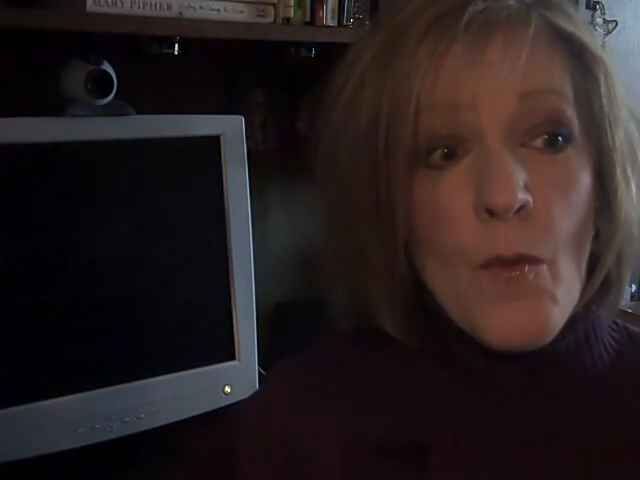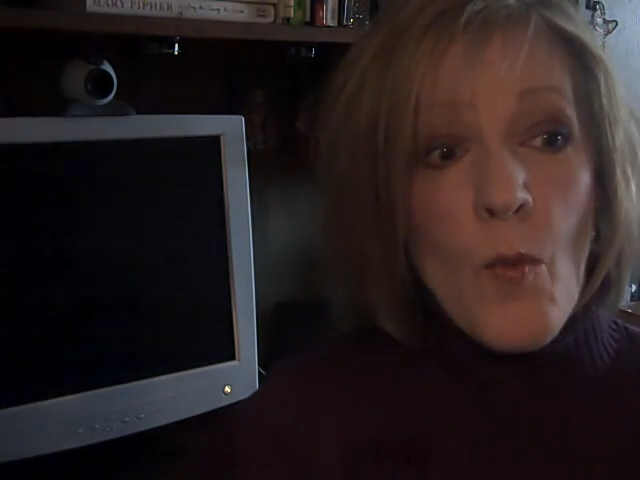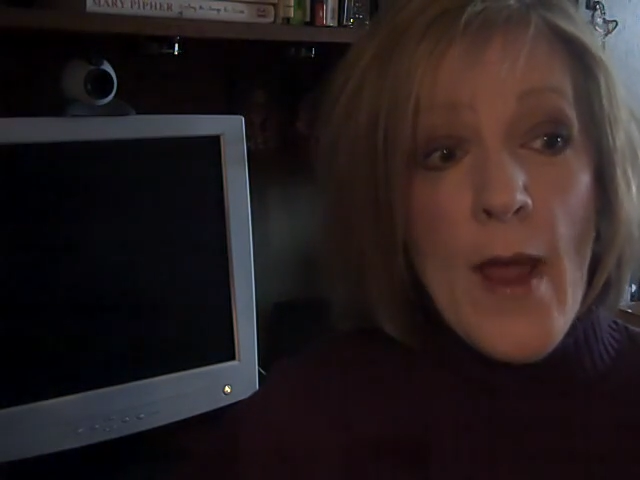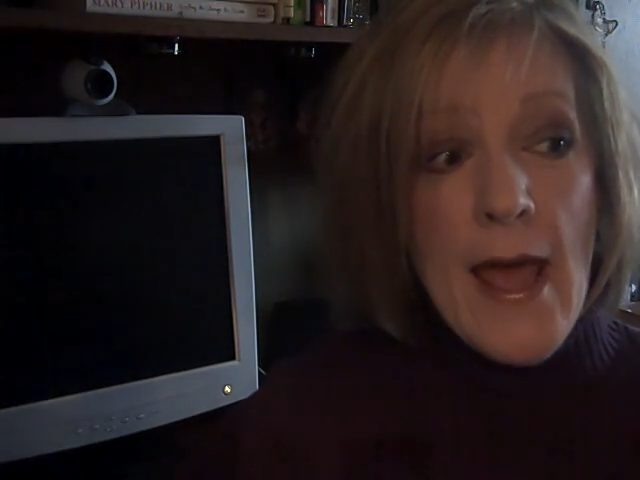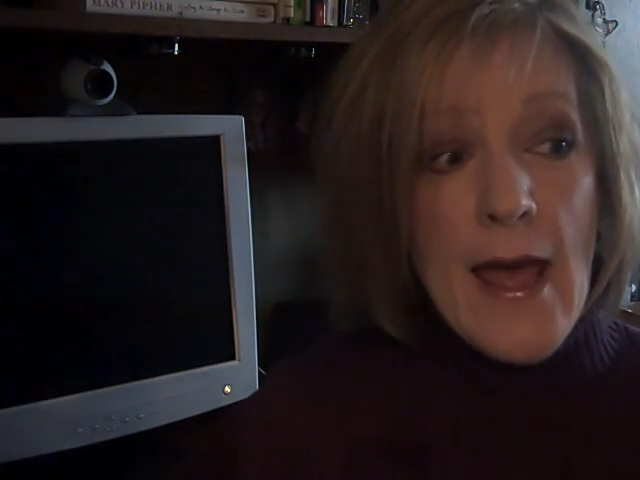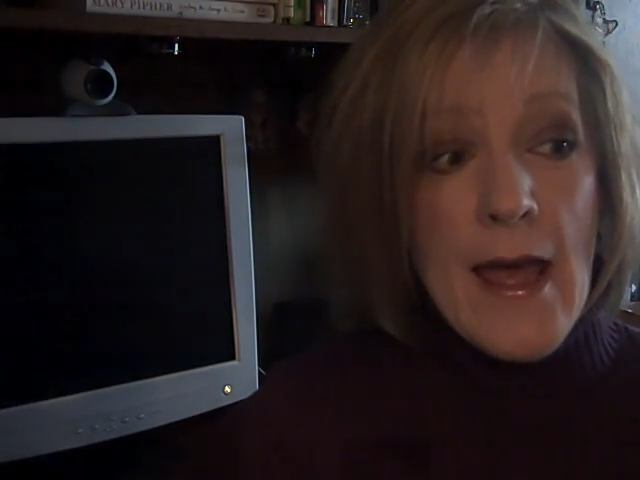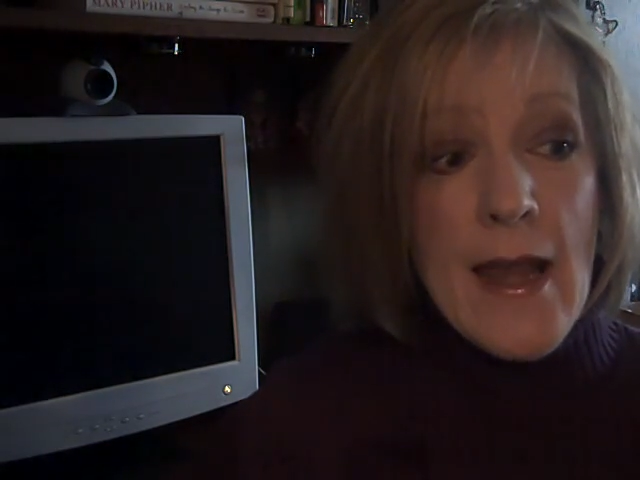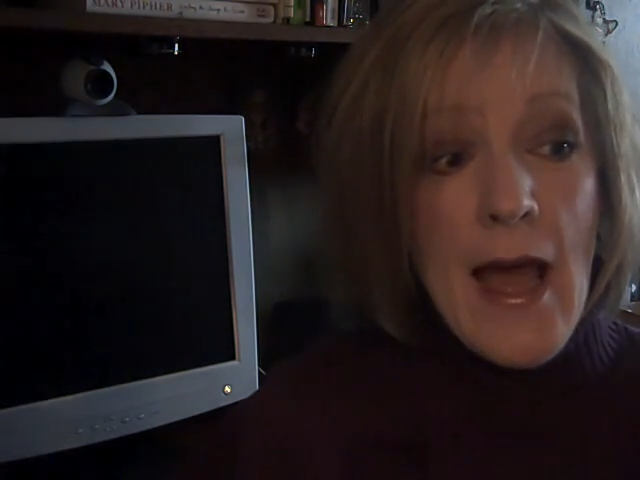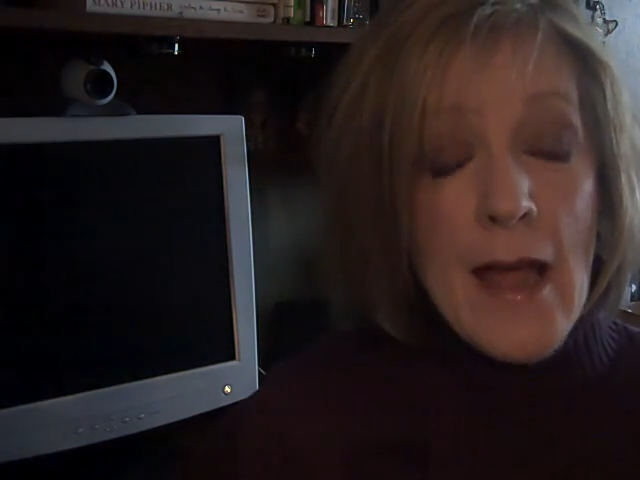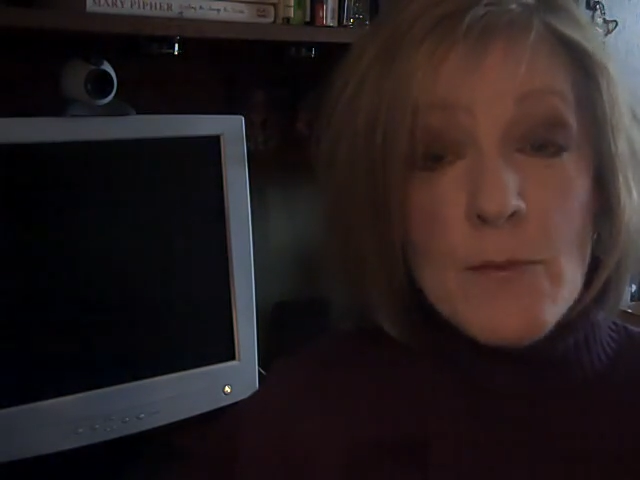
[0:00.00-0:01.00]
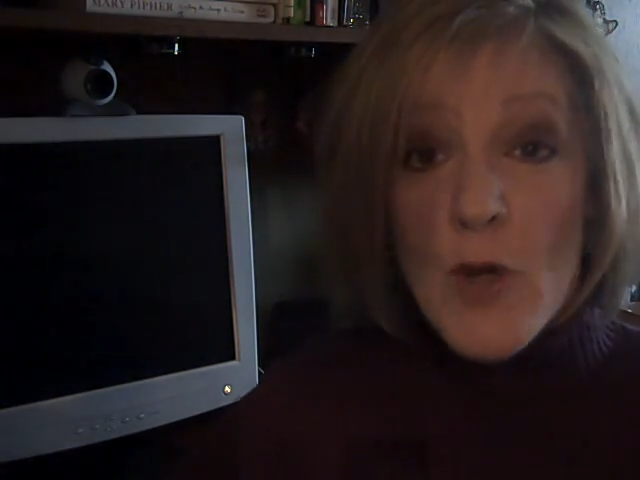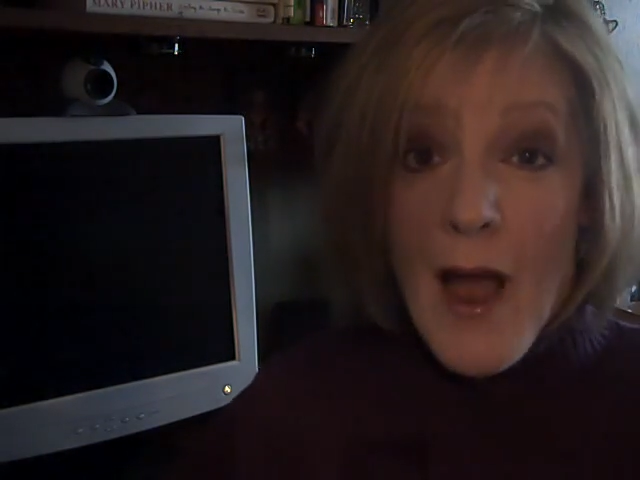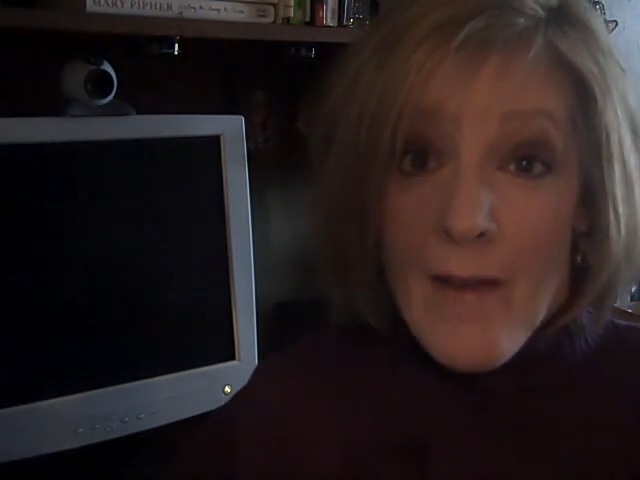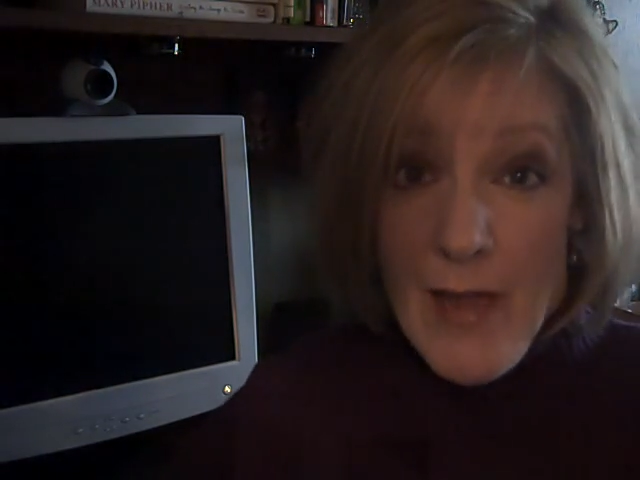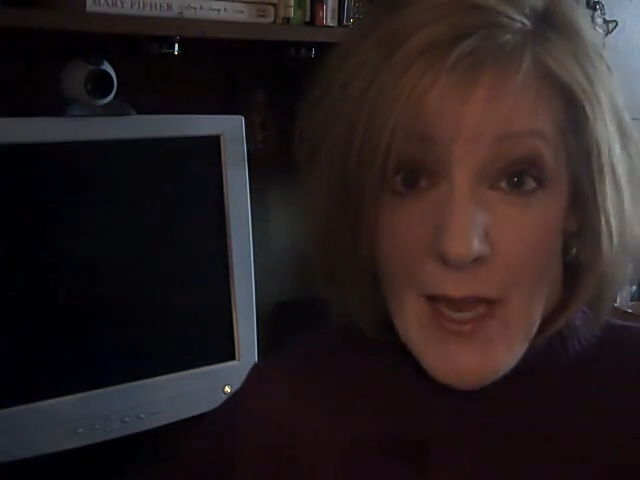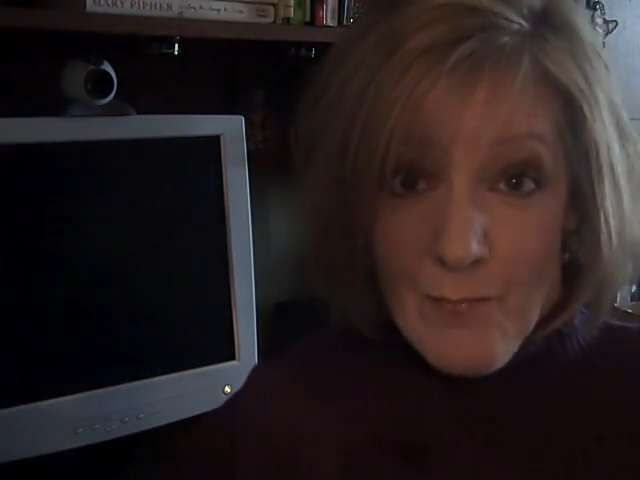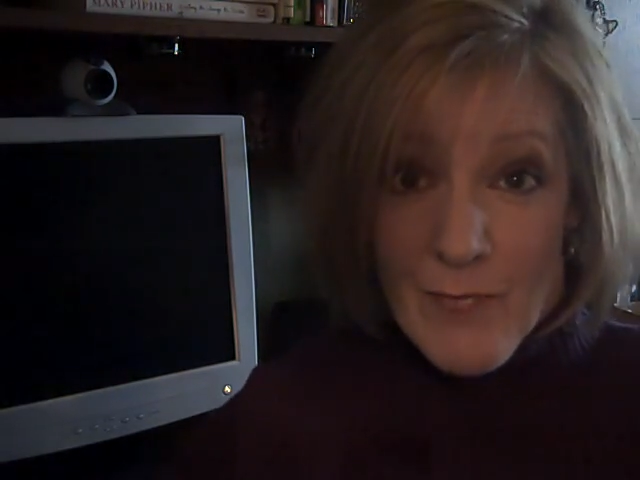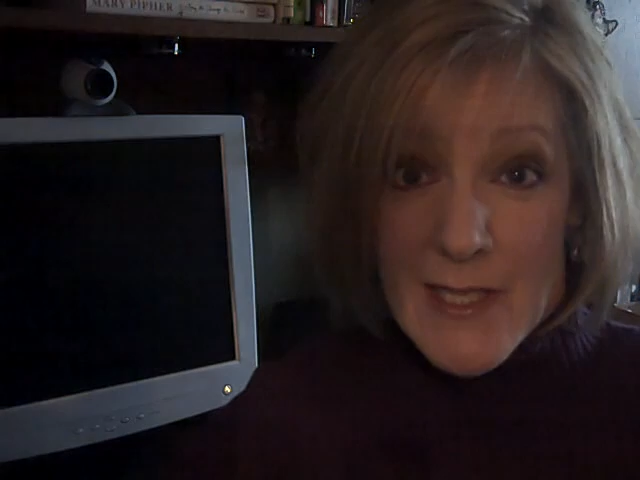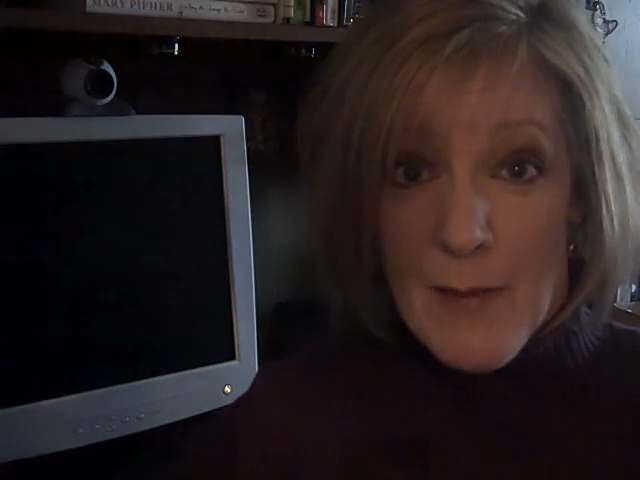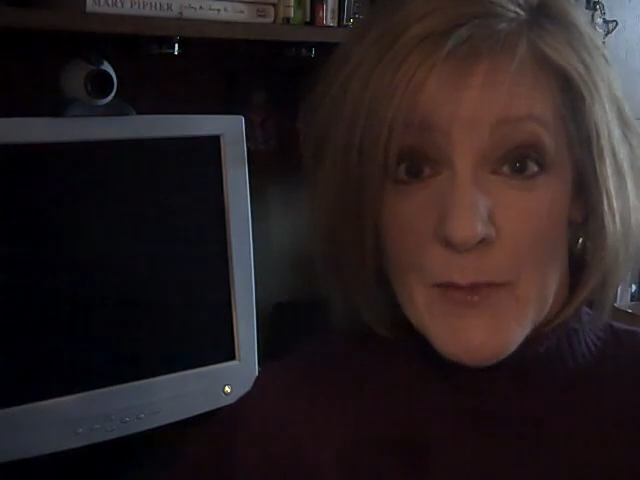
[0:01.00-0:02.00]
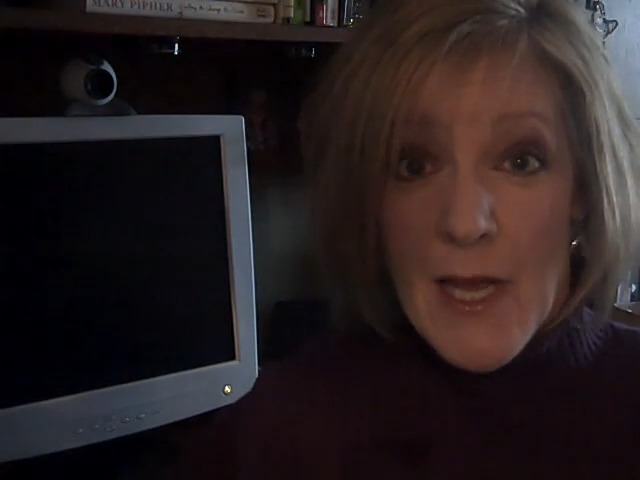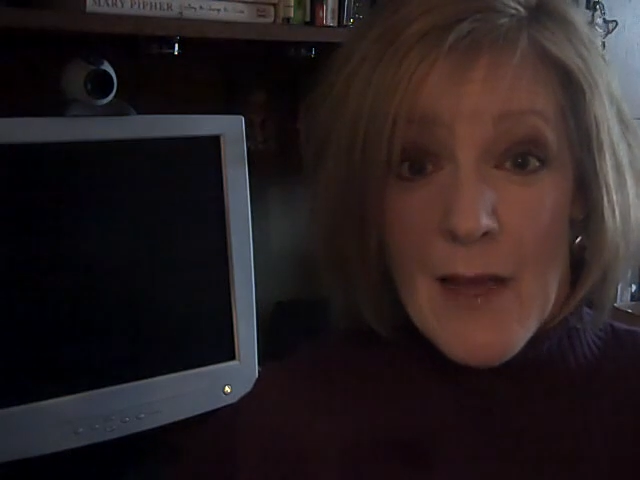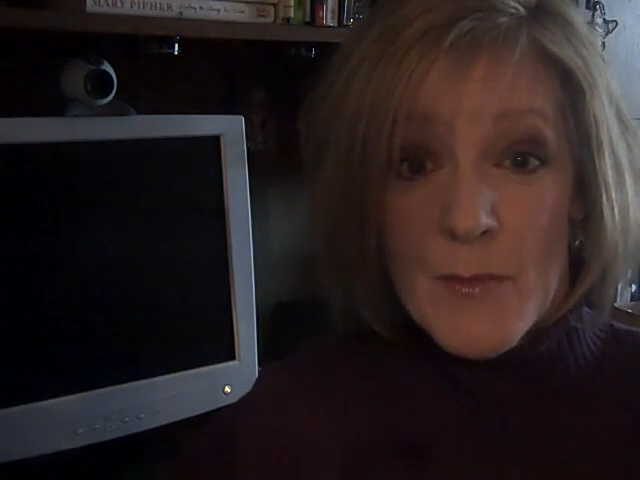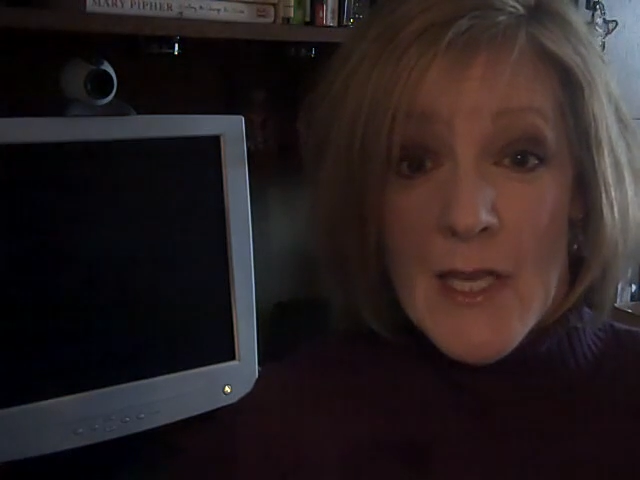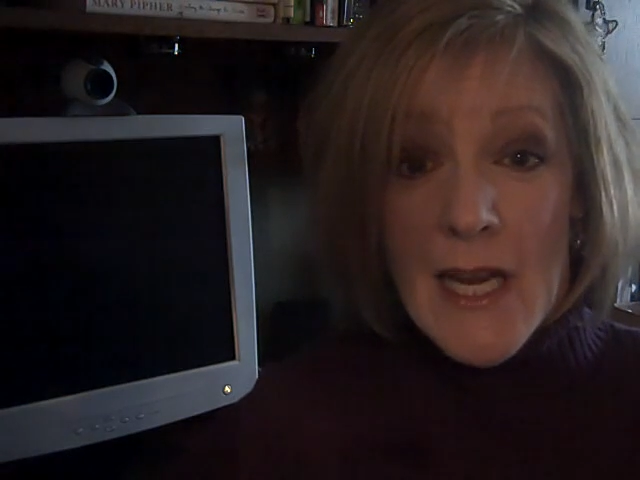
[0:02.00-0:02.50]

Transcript: When I'm driving sometimes